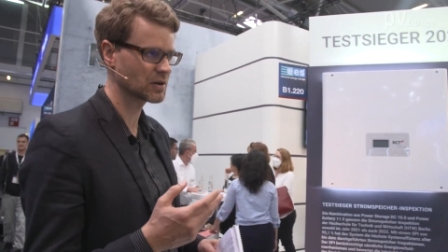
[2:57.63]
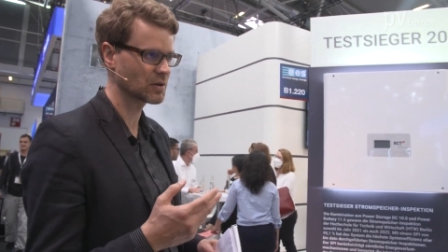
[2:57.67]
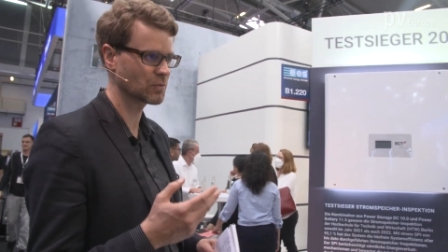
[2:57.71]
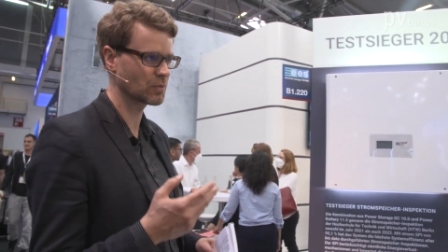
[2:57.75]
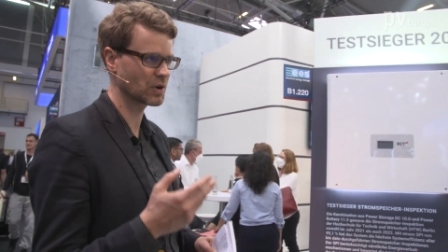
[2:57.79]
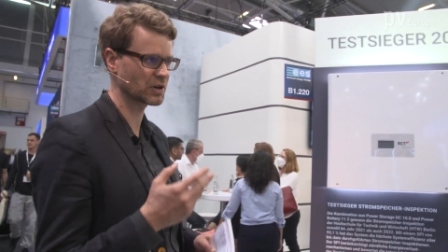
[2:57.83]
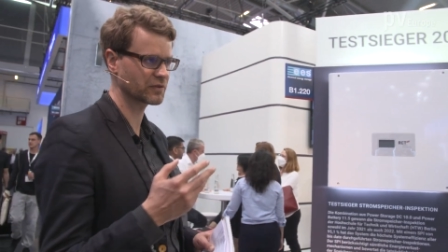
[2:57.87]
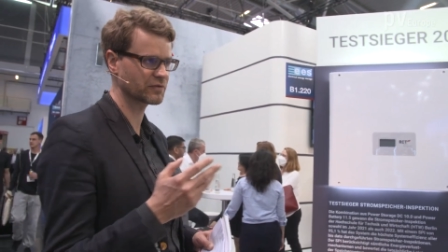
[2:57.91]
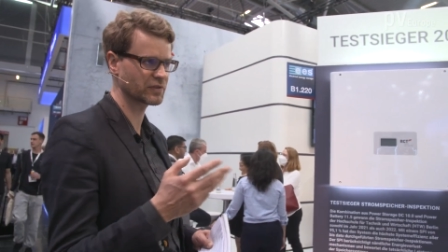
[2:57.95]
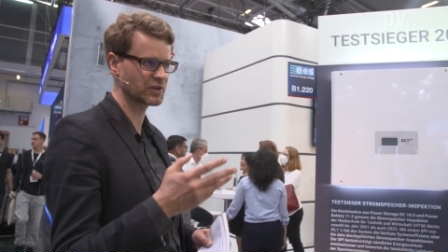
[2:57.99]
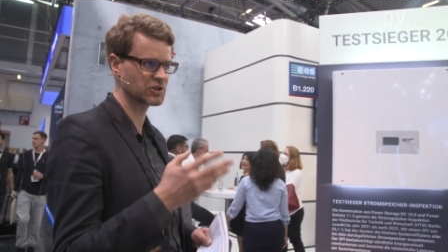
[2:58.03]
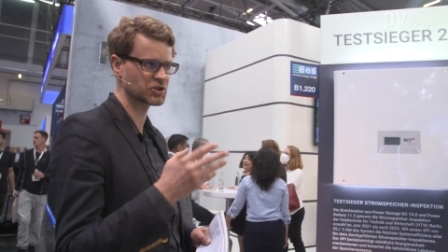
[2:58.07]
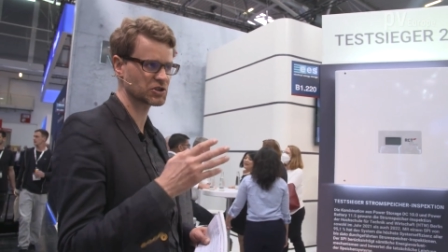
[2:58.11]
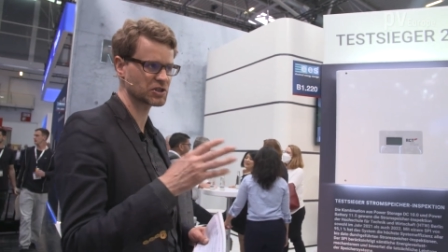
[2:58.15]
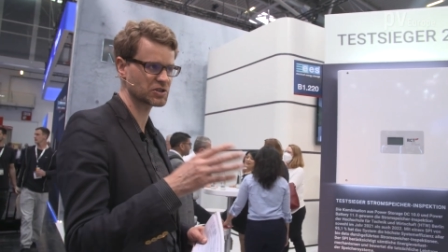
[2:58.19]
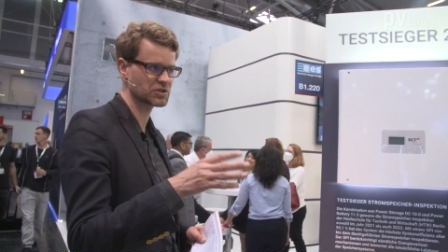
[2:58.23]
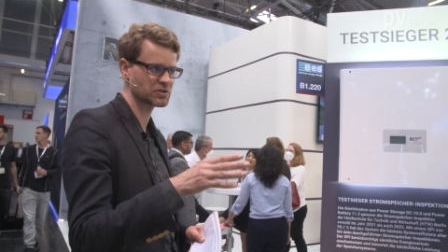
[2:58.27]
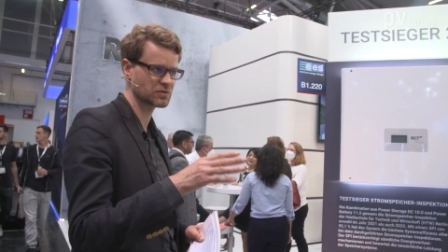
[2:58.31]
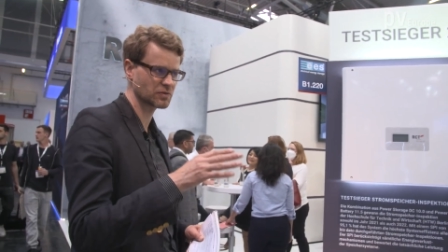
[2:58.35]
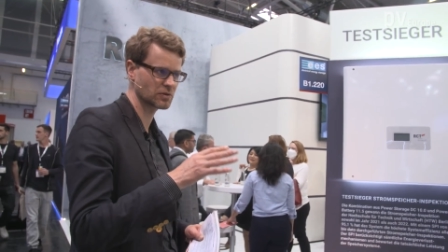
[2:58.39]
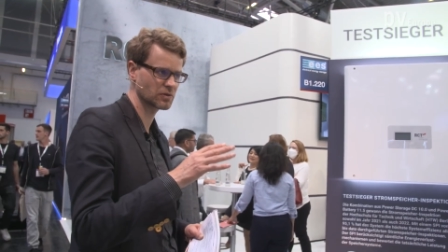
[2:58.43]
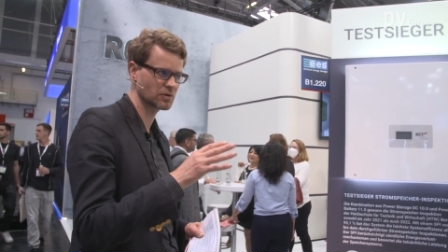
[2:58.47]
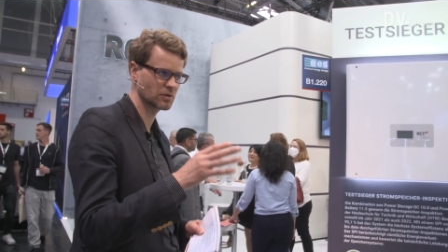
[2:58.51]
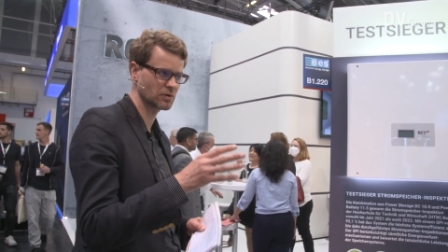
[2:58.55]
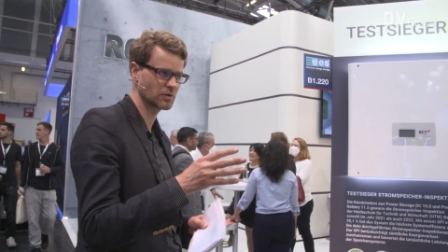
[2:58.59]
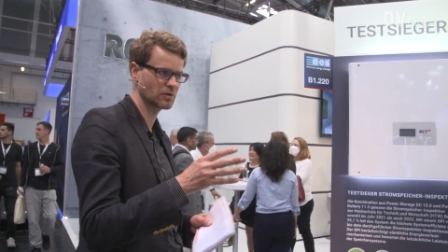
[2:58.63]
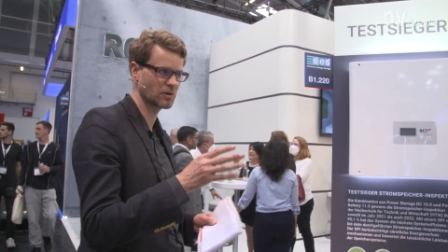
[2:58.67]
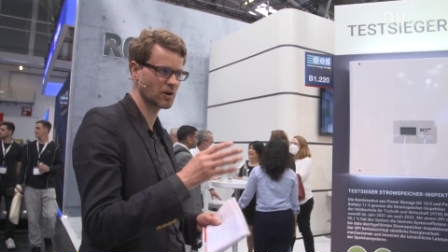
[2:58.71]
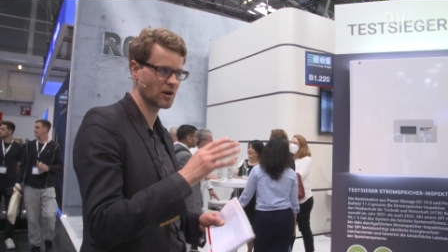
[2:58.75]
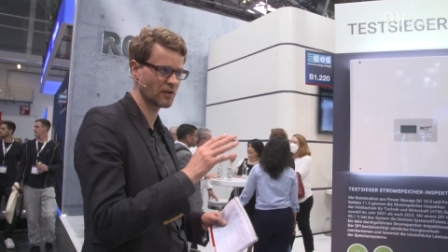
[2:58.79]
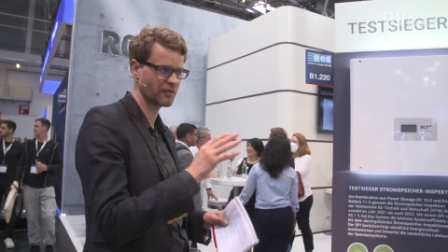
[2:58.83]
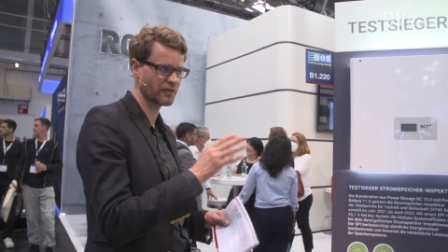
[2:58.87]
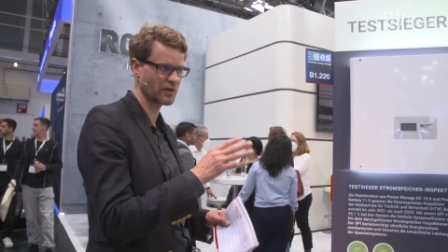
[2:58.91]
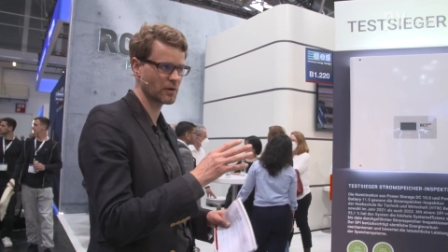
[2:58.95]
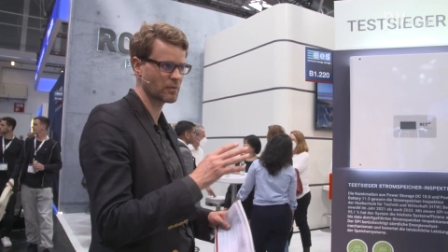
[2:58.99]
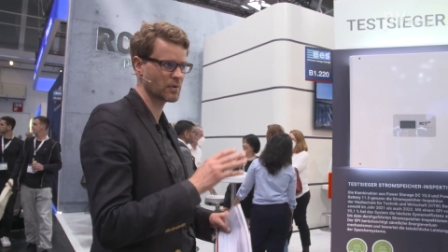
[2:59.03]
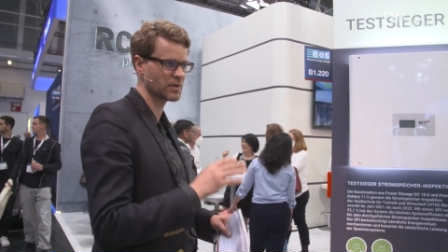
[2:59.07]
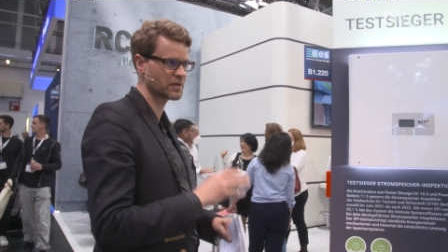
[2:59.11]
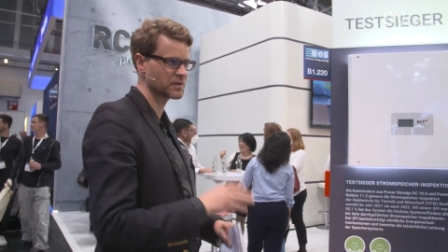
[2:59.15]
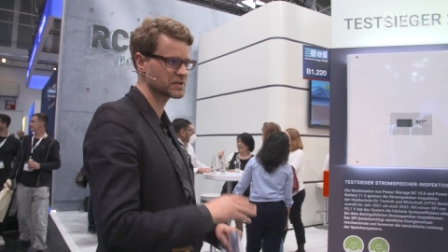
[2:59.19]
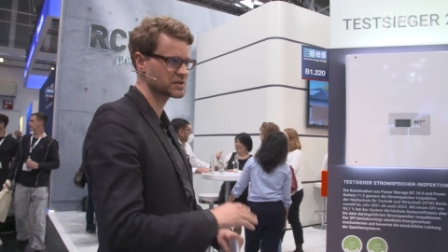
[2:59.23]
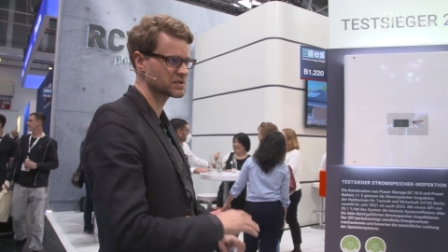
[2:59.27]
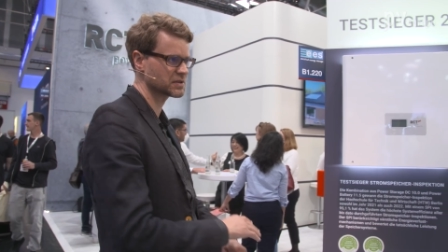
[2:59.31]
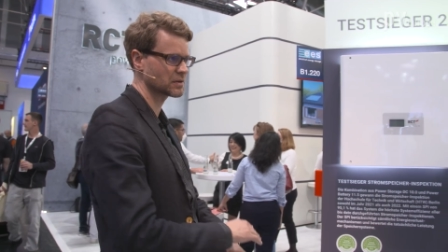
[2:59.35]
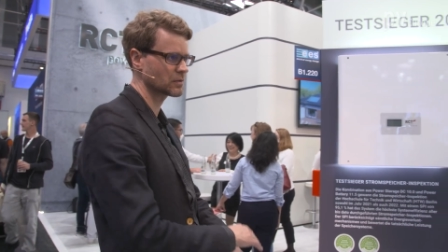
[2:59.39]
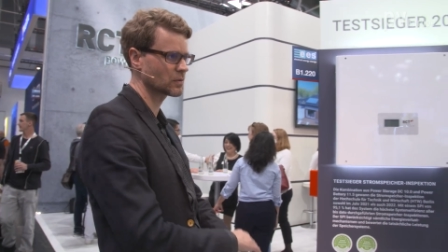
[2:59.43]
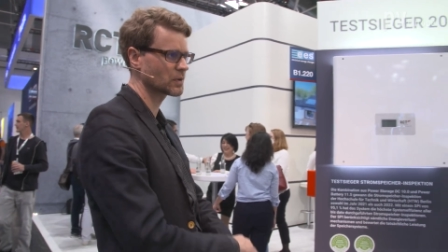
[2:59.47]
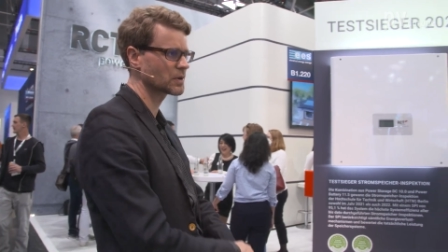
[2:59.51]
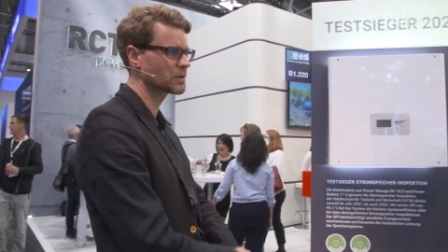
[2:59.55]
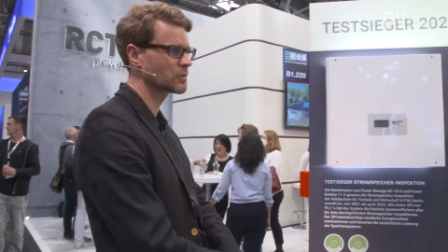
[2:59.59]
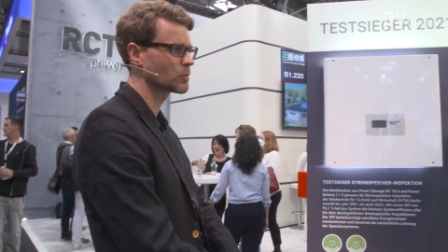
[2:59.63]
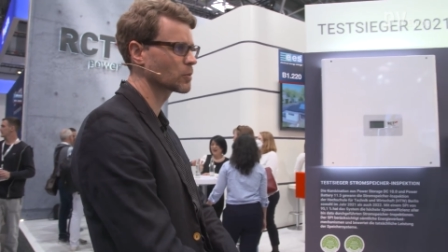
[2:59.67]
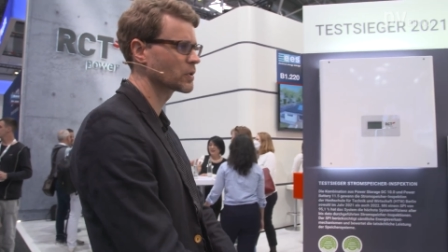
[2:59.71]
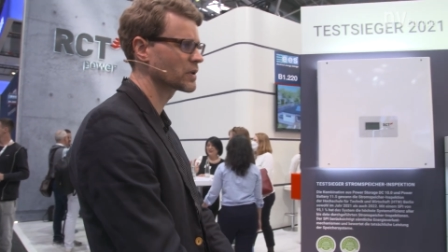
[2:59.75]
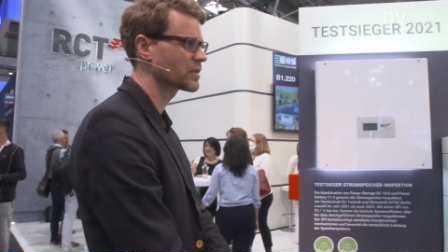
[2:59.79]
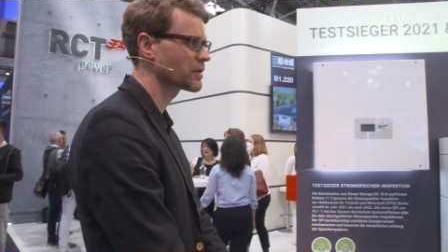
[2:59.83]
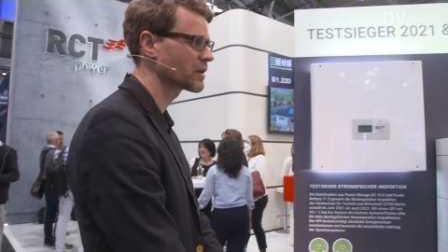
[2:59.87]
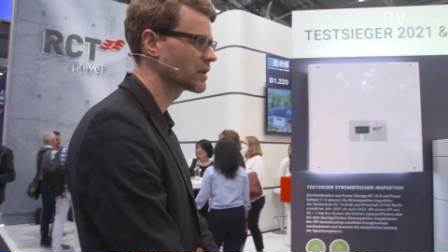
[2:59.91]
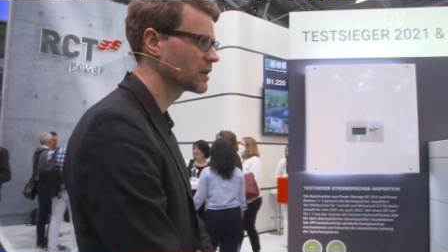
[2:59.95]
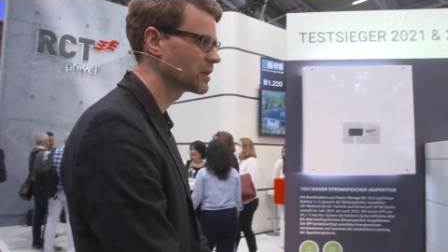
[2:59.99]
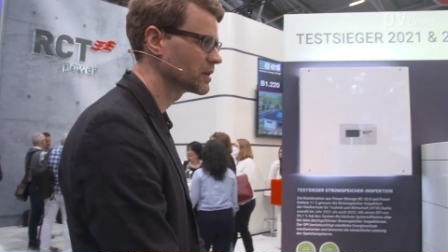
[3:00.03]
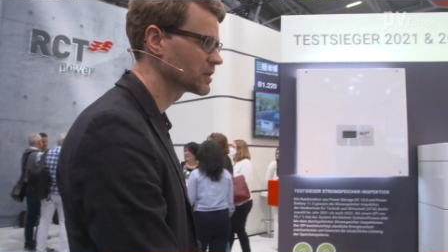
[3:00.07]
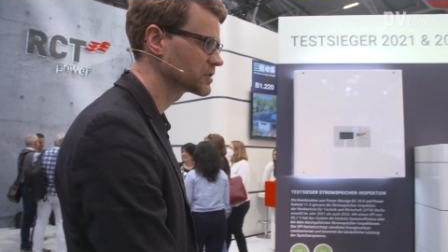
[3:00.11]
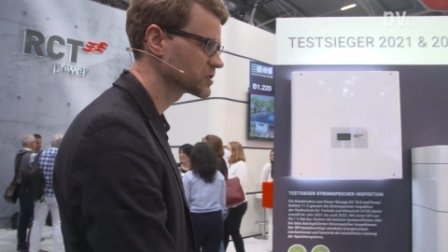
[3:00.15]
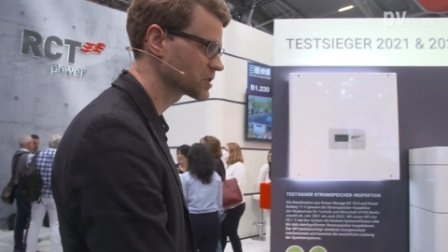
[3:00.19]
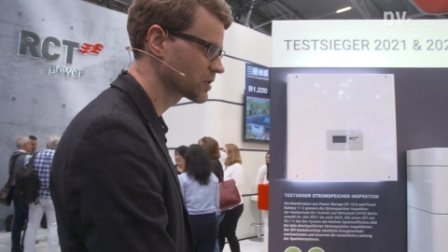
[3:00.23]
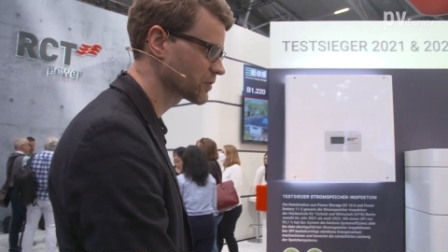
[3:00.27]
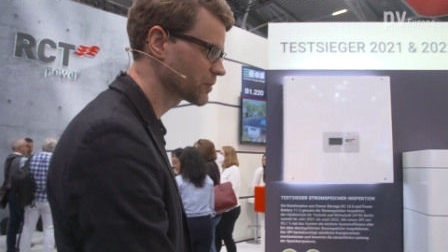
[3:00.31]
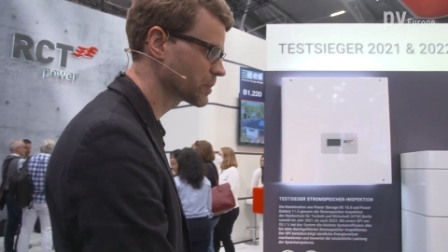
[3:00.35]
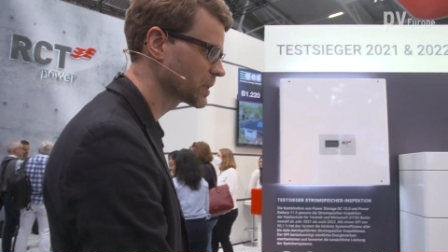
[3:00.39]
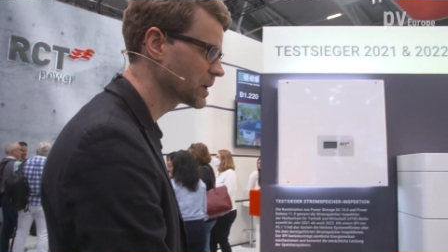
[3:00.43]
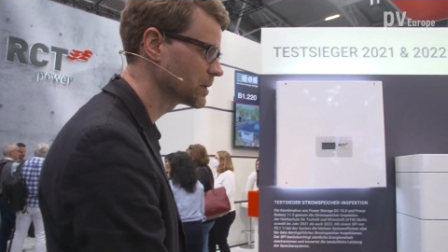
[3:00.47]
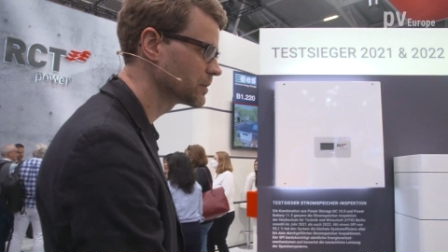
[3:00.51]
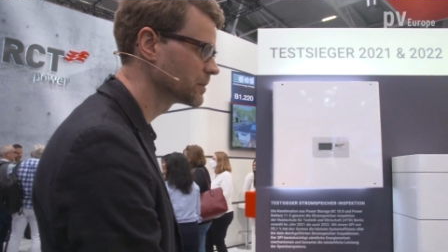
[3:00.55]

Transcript: What features do you offer with this with, your yeah, software?